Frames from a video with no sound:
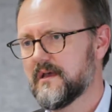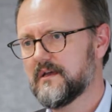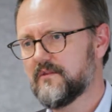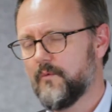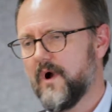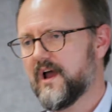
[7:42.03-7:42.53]

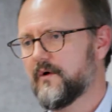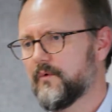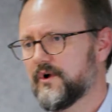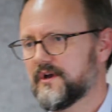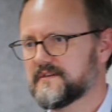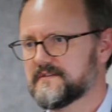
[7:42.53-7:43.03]
And the way it
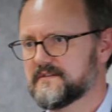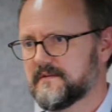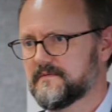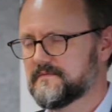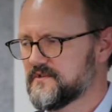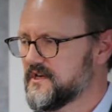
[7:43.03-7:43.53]
works is
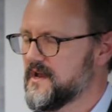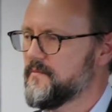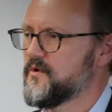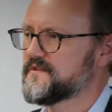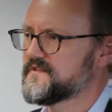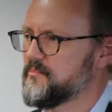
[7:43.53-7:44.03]
if GM
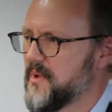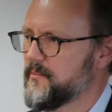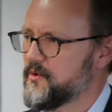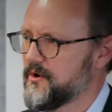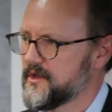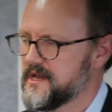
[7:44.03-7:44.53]
wants a
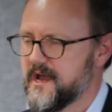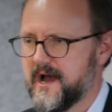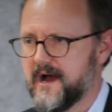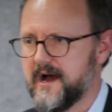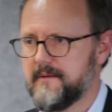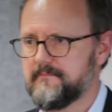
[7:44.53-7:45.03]
bumper on a
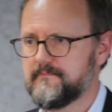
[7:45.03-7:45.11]
car,